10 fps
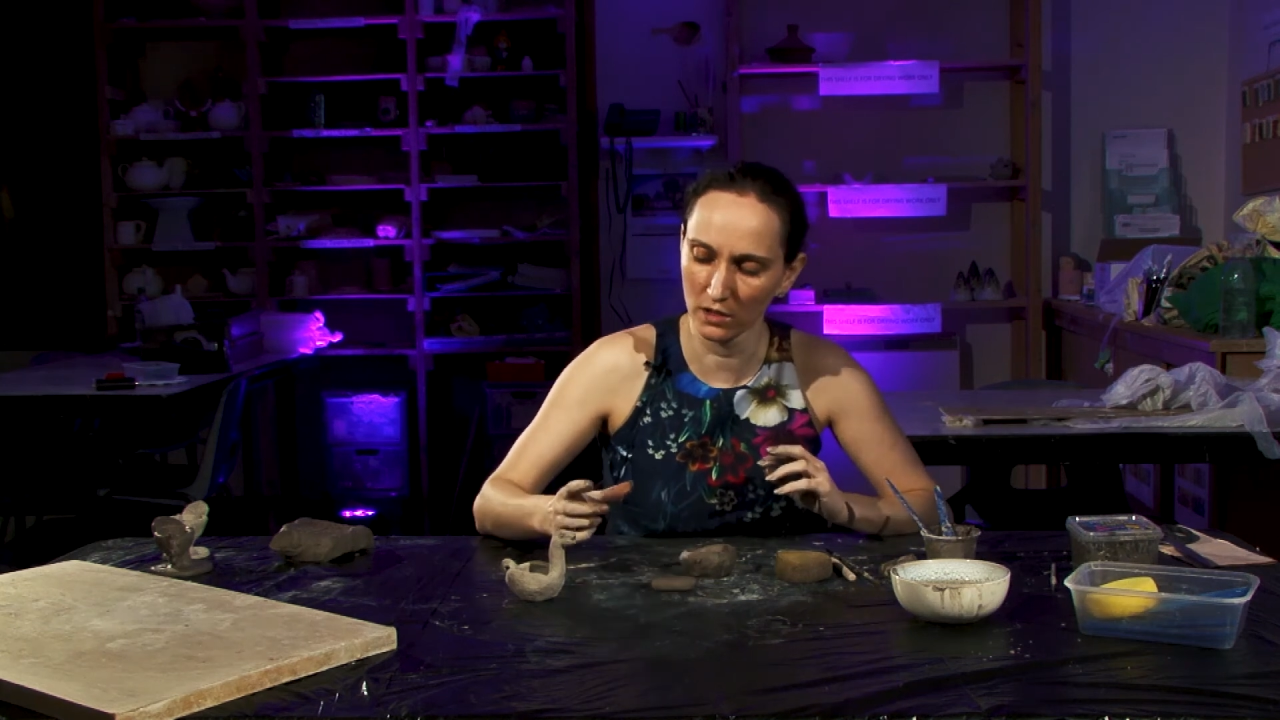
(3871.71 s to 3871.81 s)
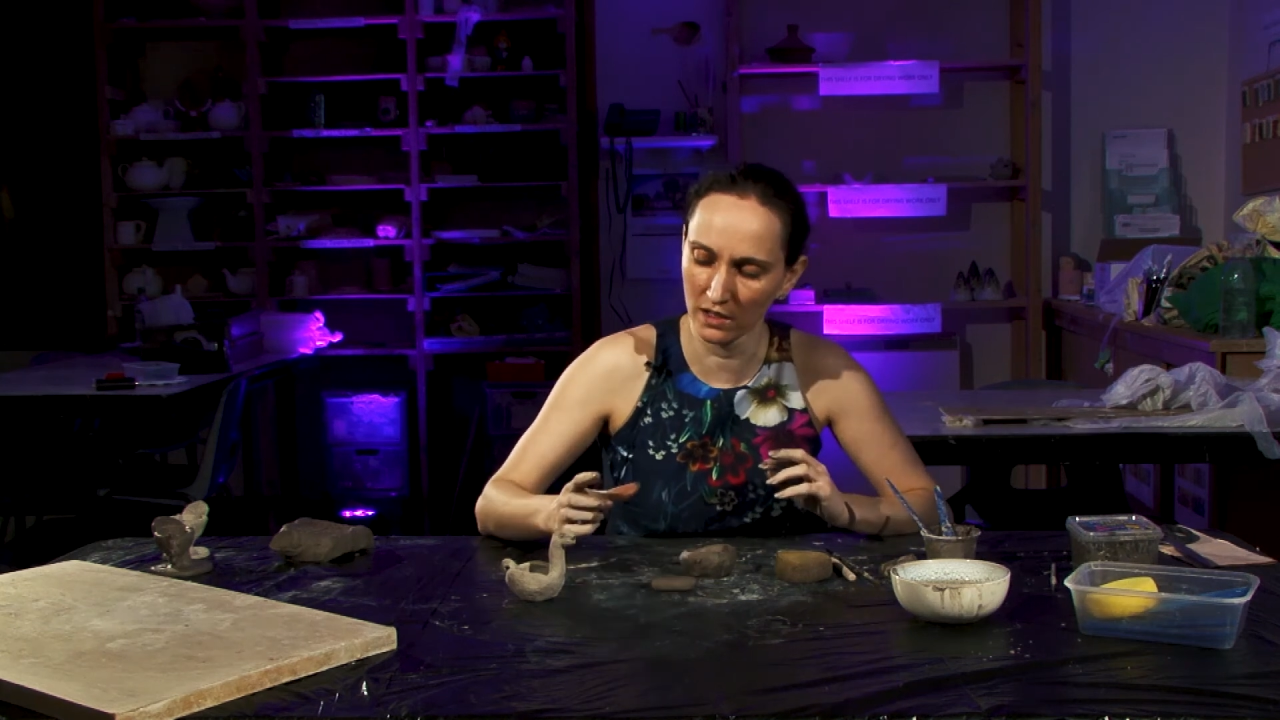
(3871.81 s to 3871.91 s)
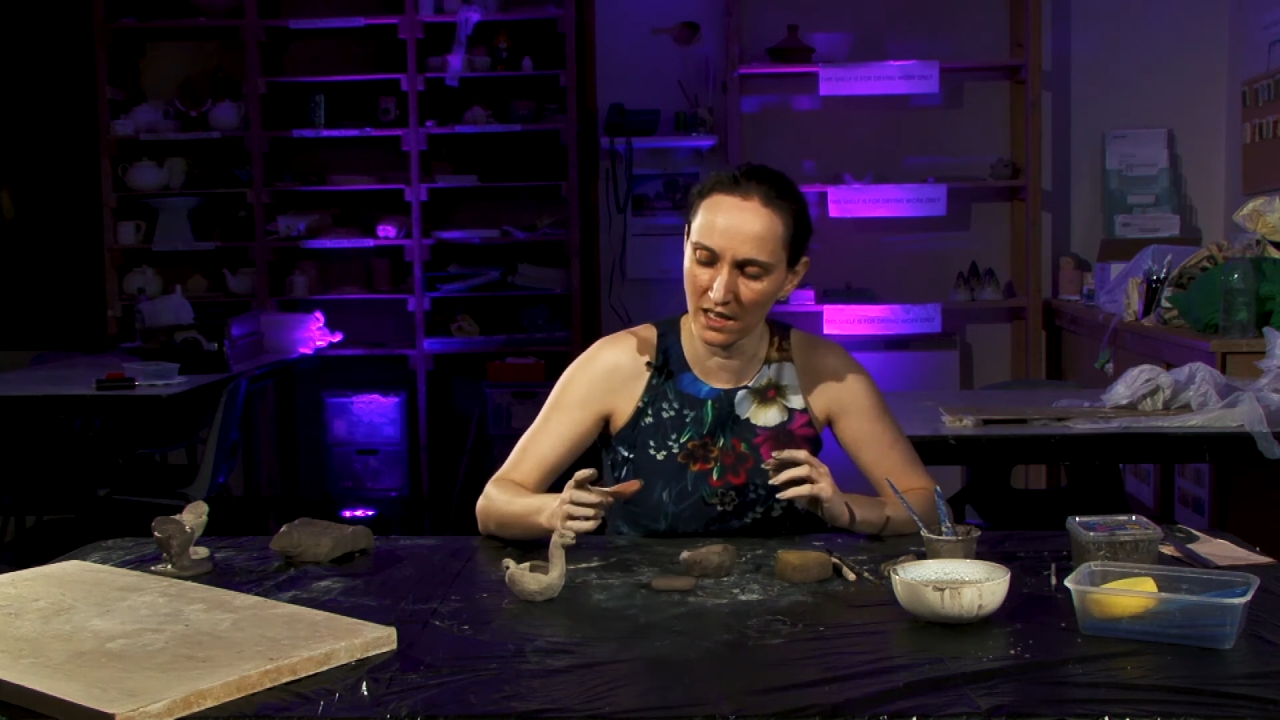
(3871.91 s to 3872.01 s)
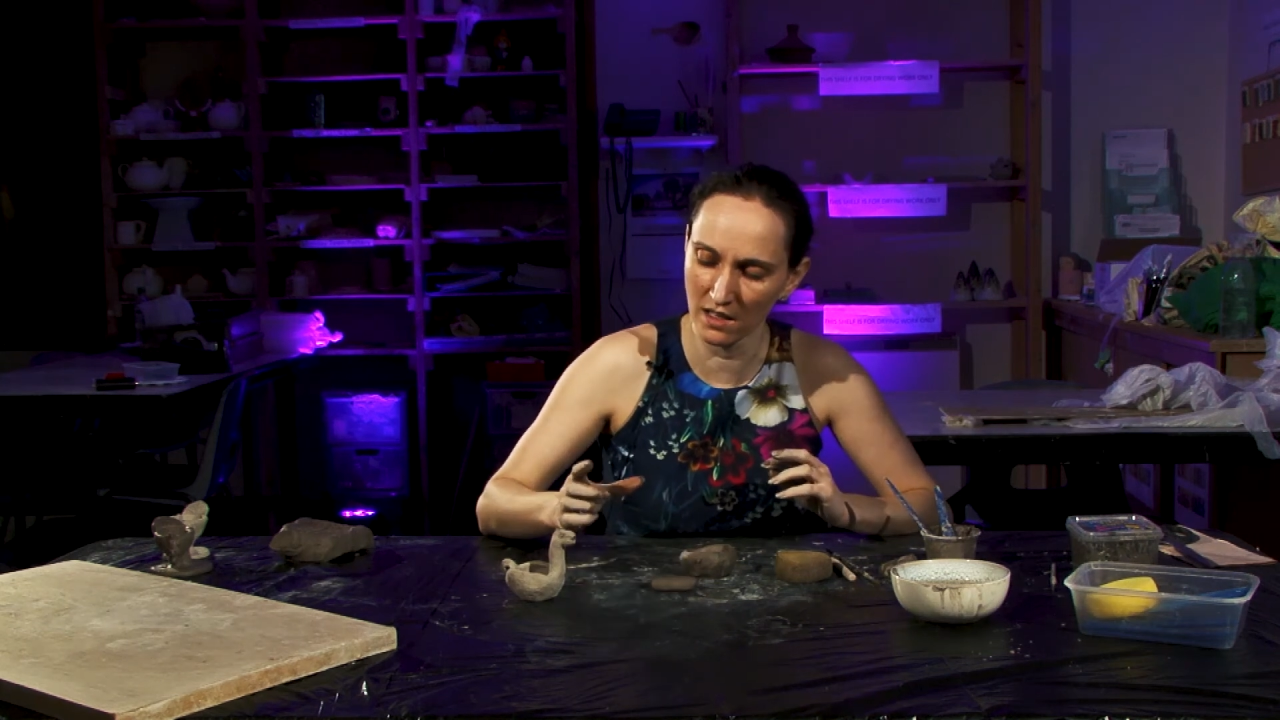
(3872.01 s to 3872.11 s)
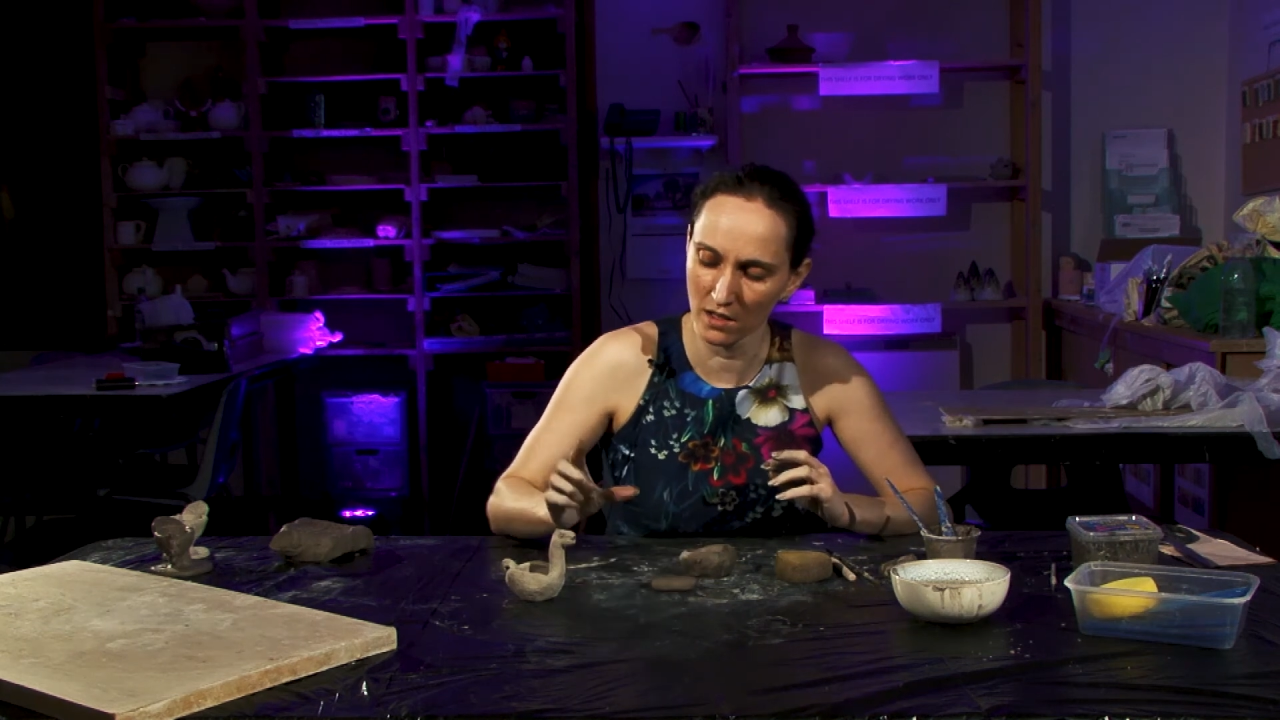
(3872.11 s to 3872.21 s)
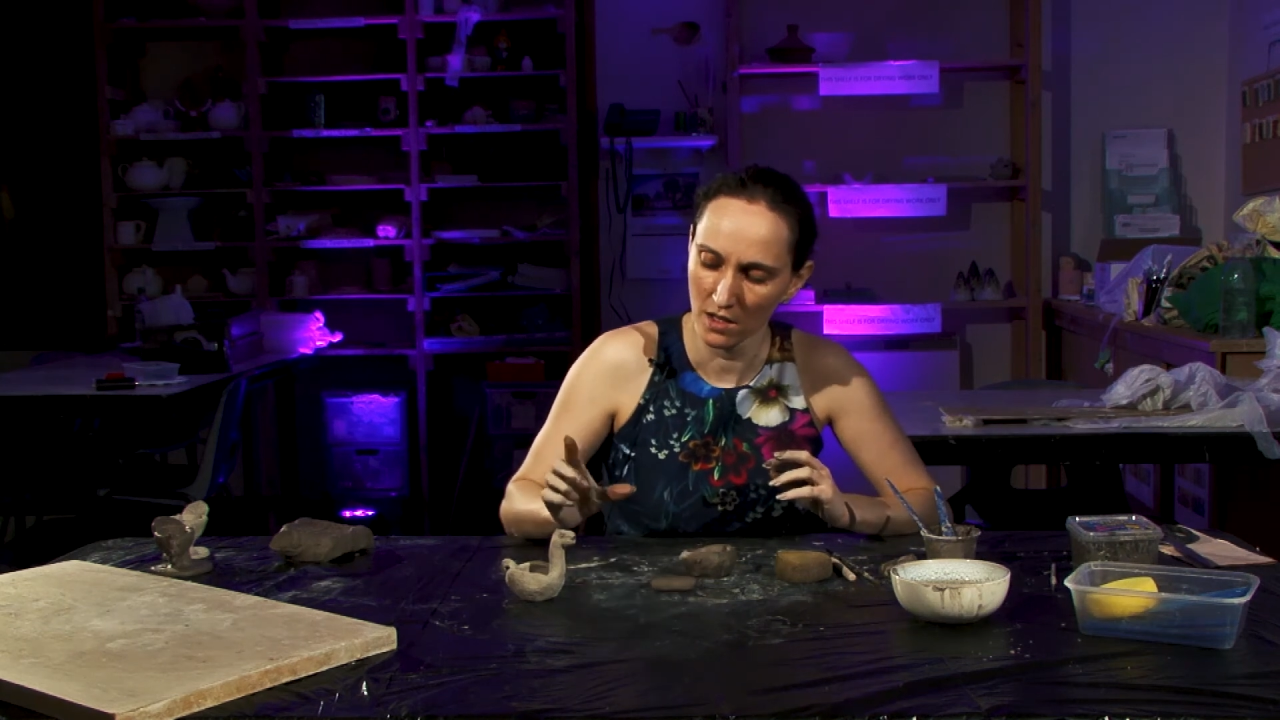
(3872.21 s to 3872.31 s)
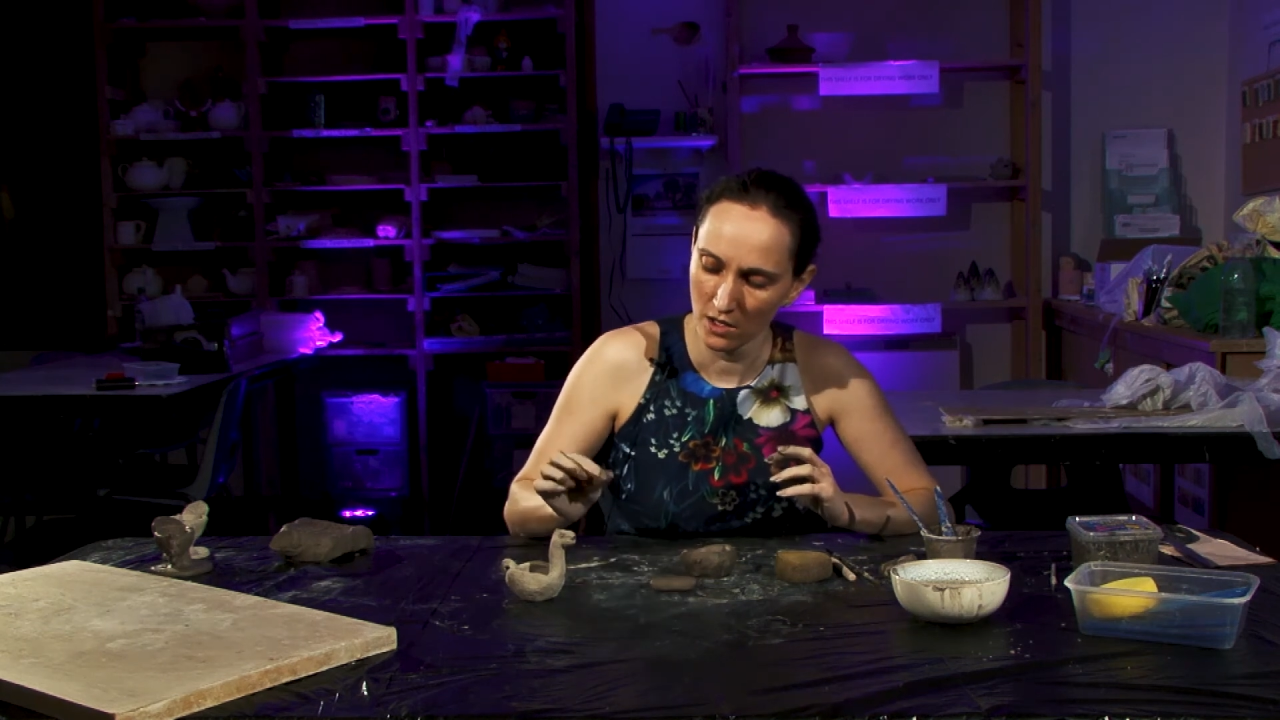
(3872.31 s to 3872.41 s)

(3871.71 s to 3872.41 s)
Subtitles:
length,